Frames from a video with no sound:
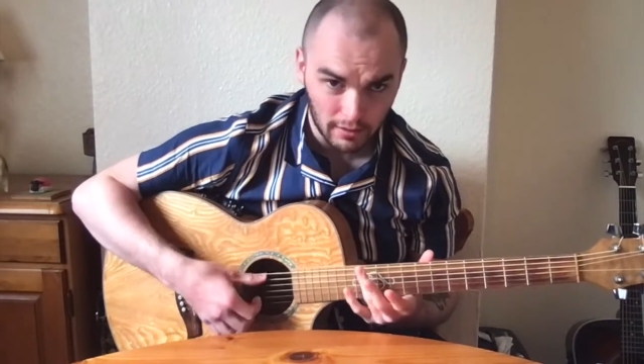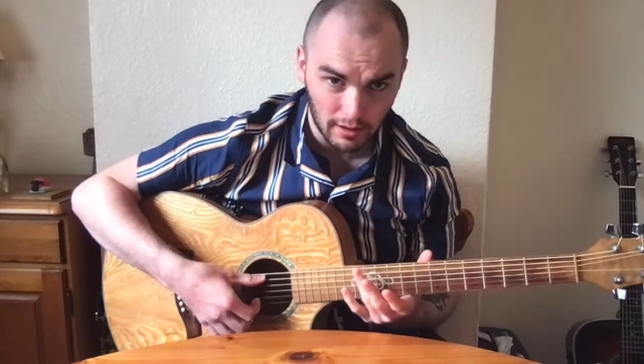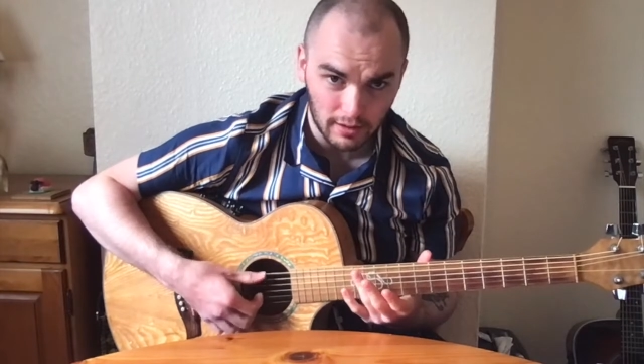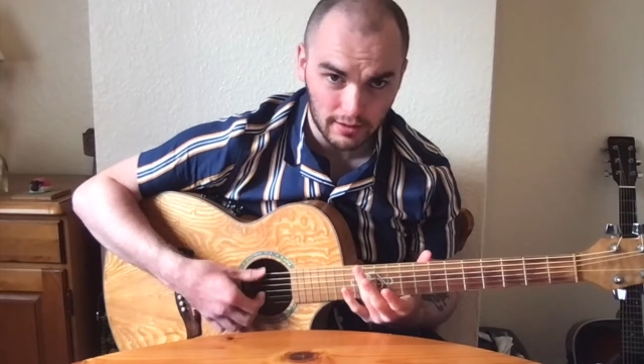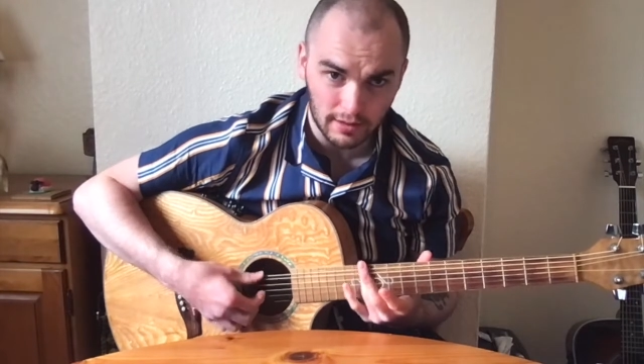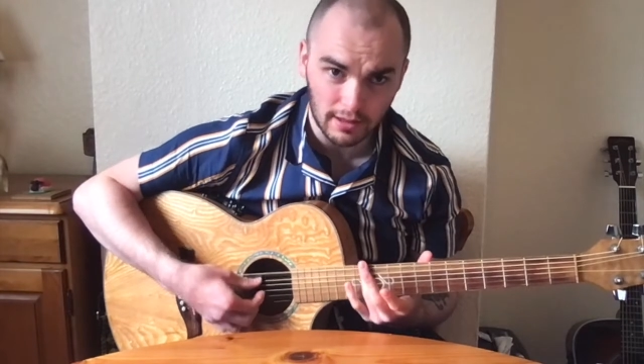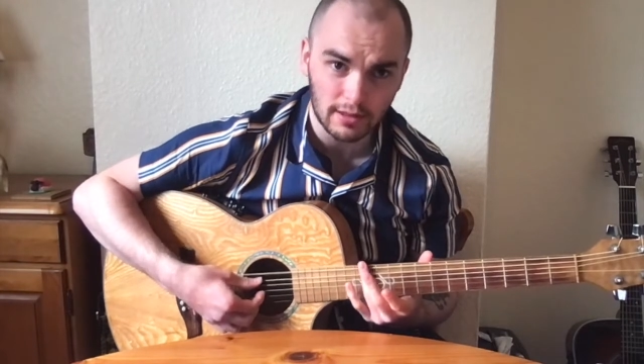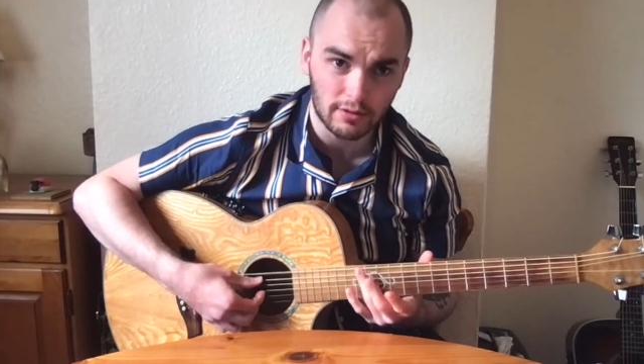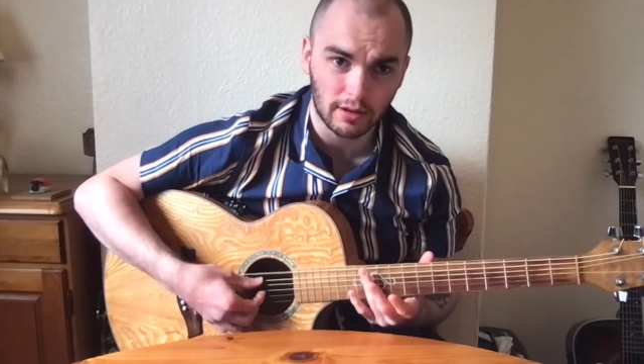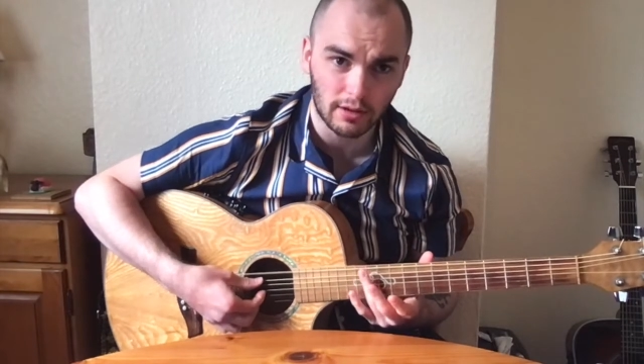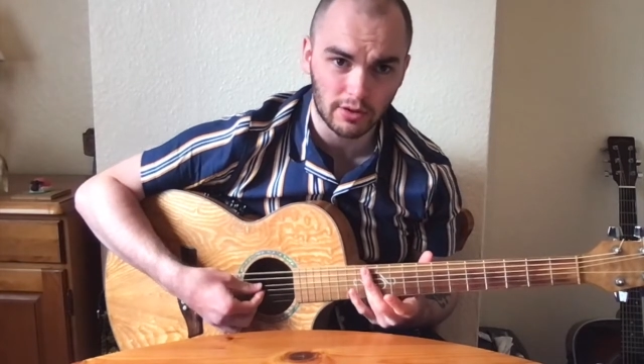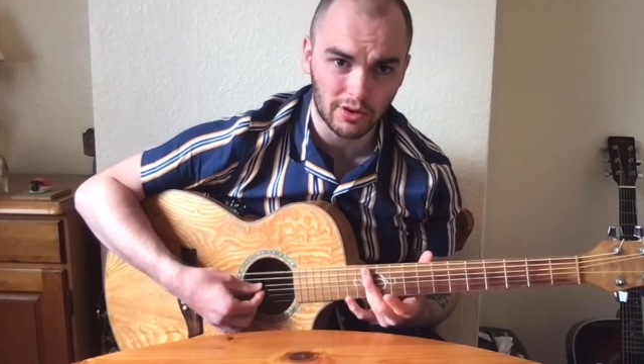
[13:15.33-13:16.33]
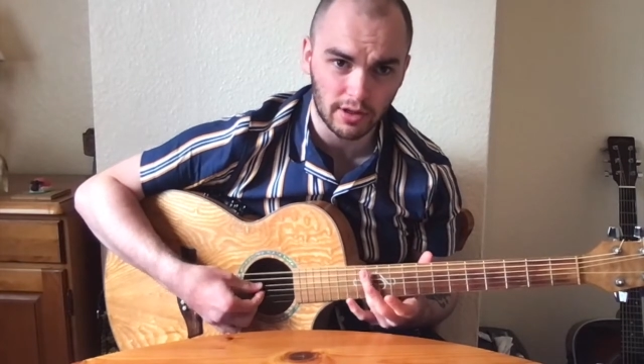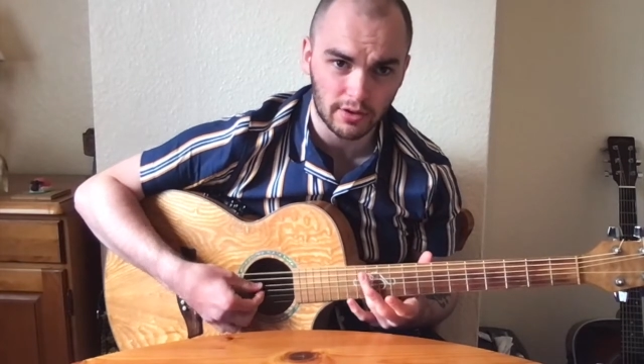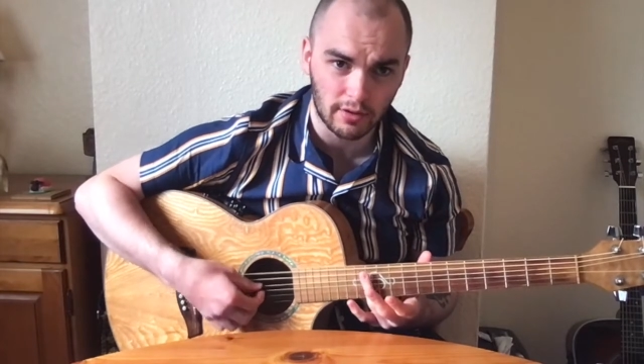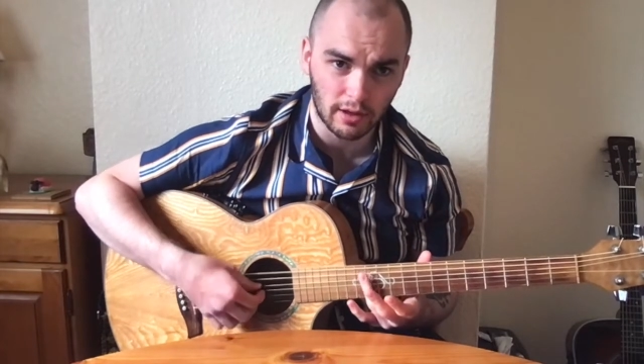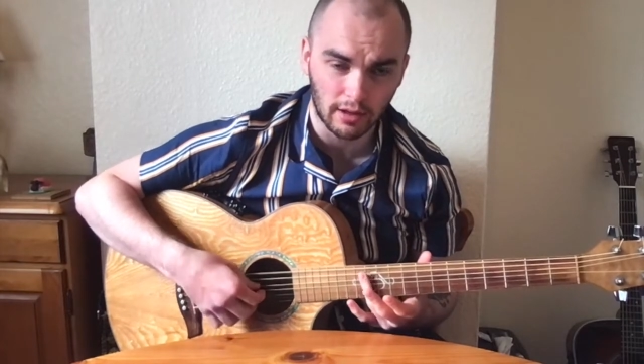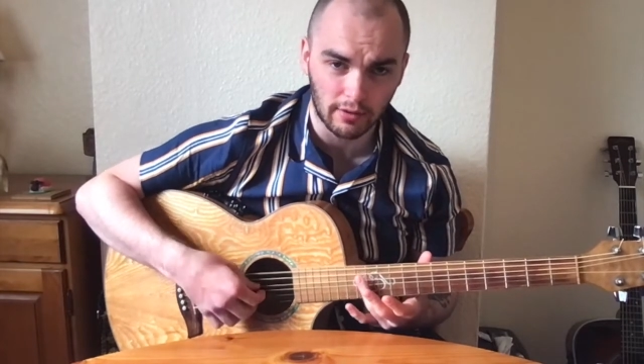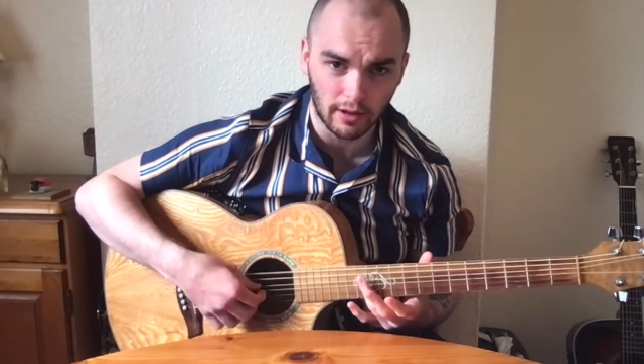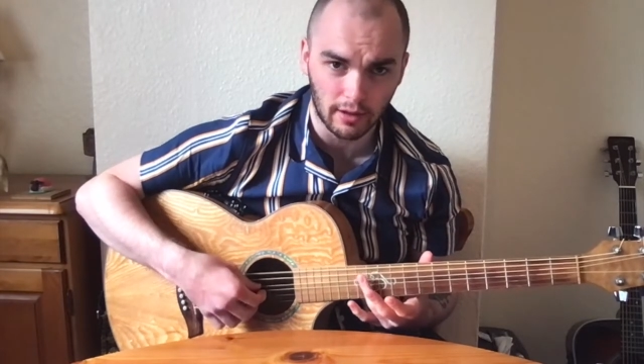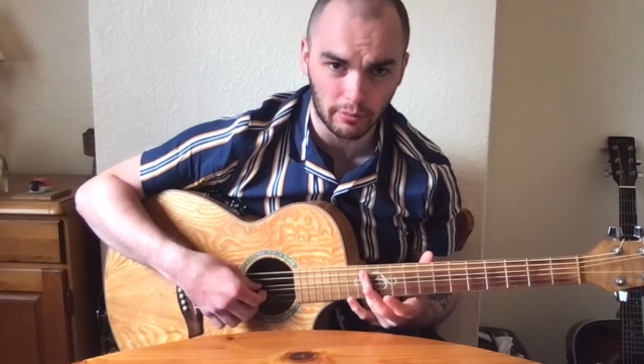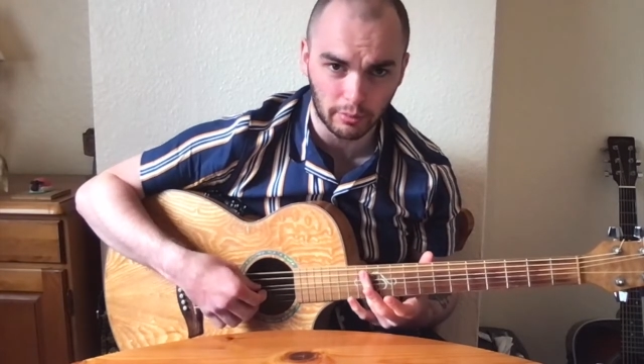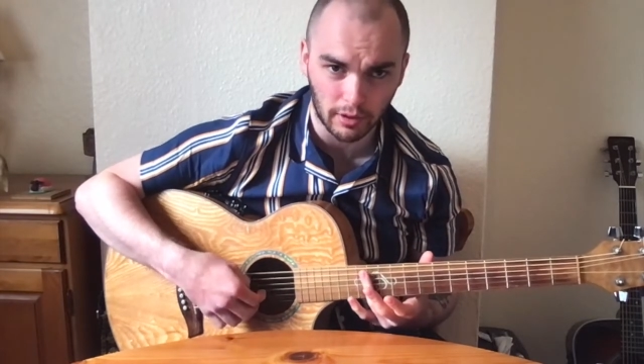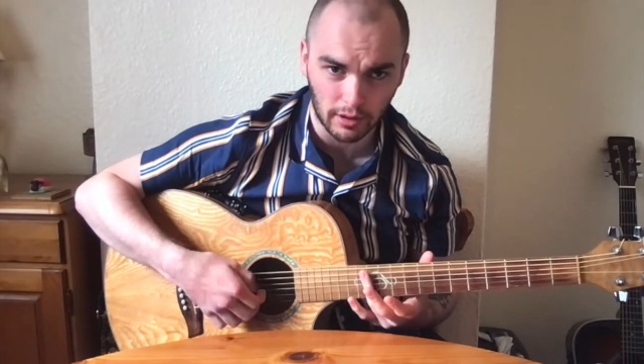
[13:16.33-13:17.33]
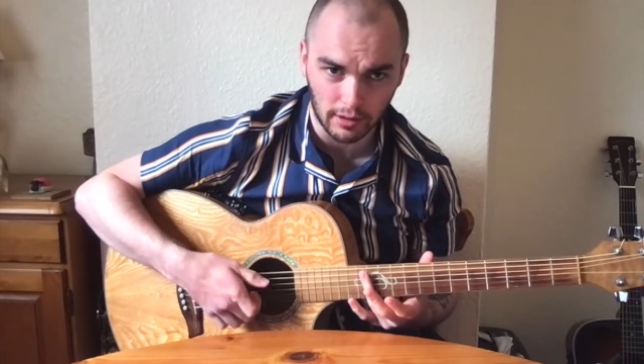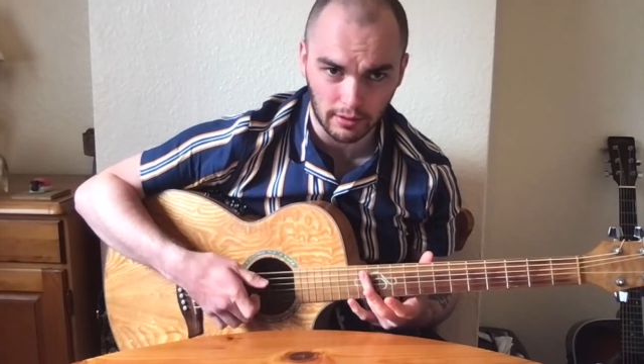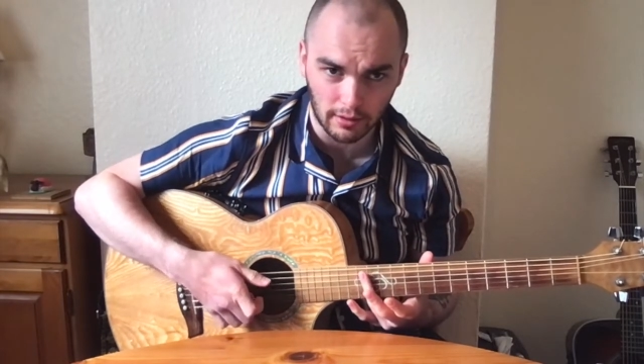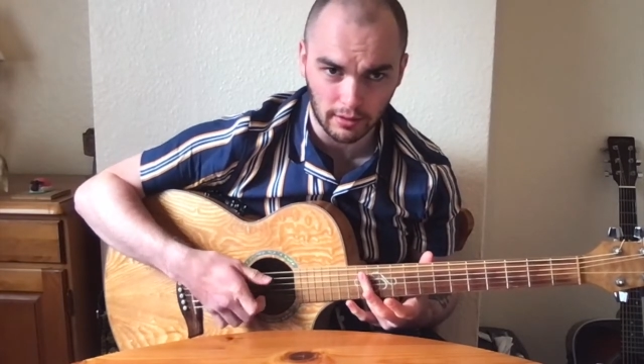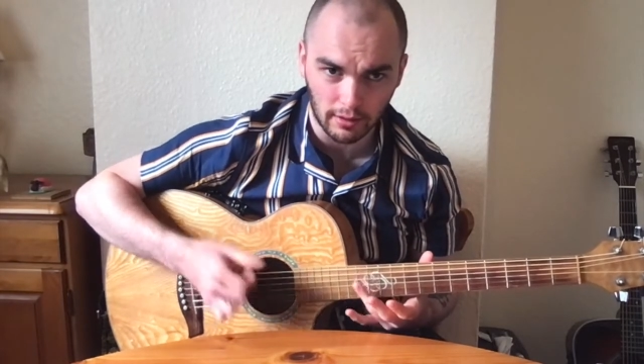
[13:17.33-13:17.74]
C string, the G string, and then plucking